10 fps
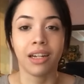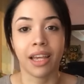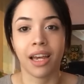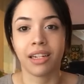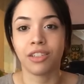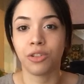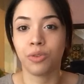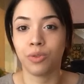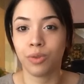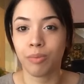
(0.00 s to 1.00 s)
again,
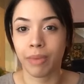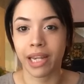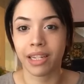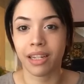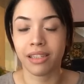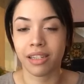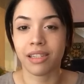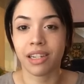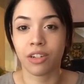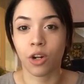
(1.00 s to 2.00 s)
you might get
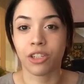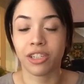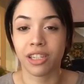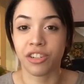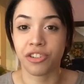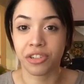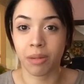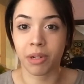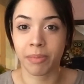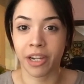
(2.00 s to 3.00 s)
dizzy and nauseous, and your
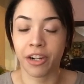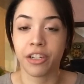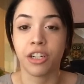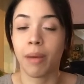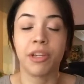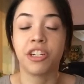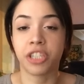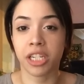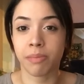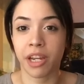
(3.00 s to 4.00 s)
stomach might hurt, I mean your
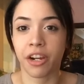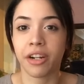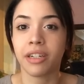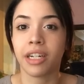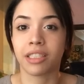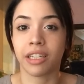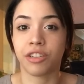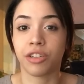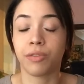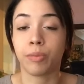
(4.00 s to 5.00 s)
chest might hurt, et
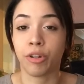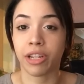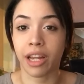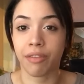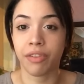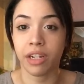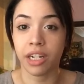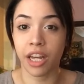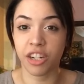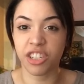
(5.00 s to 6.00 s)
cetera from all the caffeine
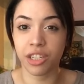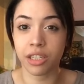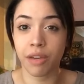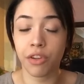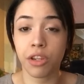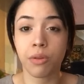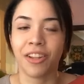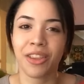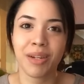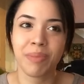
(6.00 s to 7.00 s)
and energy it's giving you.
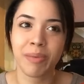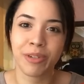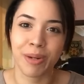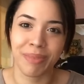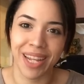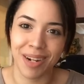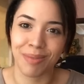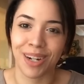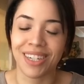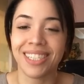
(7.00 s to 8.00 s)
Another thing people complain
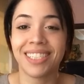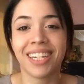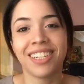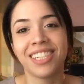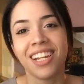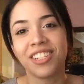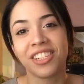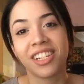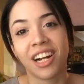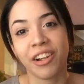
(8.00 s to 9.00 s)
about is that it
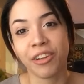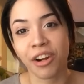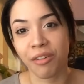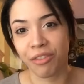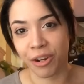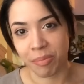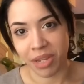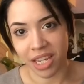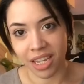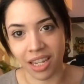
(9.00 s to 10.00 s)
changes the color of their
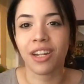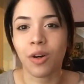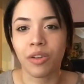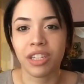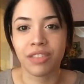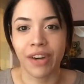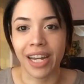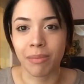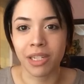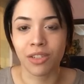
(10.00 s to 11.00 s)
pee. All these
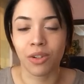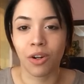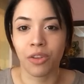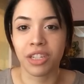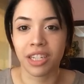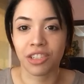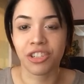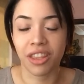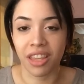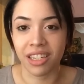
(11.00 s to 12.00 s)
vitamins and all these
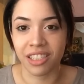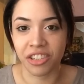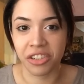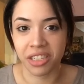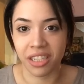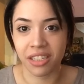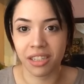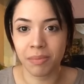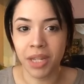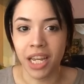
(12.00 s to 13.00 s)
extra things in your
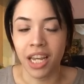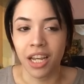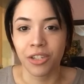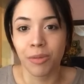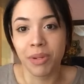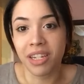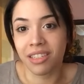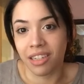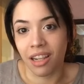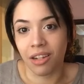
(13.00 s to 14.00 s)
system, your pee
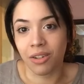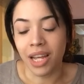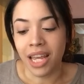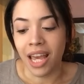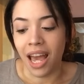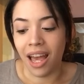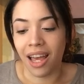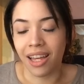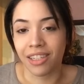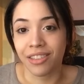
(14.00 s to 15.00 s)
is yellow
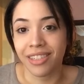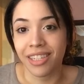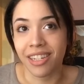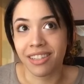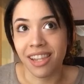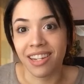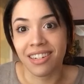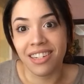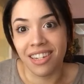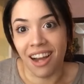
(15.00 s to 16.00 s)
and it's like
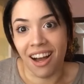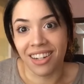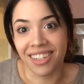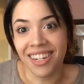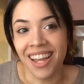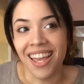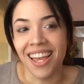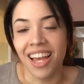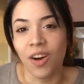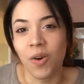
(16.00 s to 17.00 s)
neon.
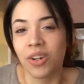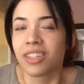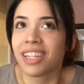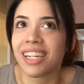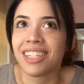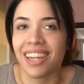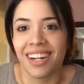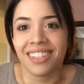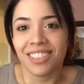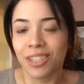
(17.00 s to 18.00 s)
Or like,
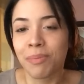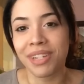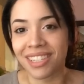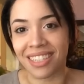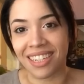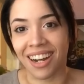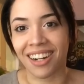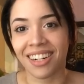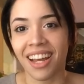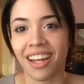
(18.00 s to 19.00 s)
yeah, your pee is
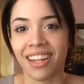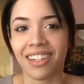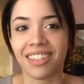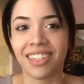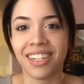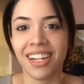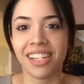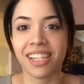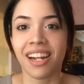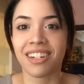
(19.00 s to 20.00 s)
neon, and
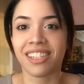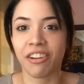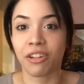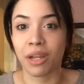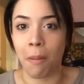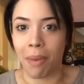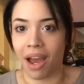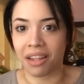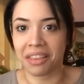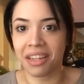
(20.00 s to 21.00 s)
it's not necessarily a
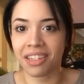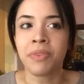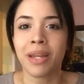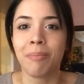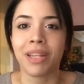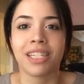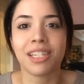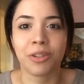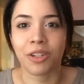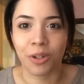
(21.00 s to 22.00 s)
bad thing, but that's
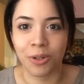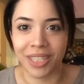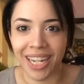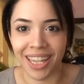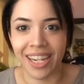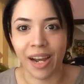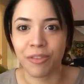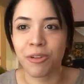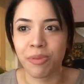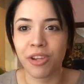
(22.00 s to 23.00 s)
not throughout the whole day. Like
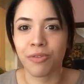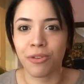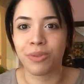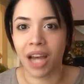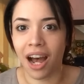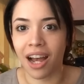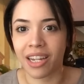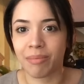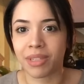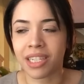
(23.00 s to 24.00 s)
after you pee a few
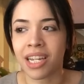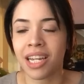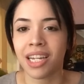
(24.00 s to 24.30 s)
times,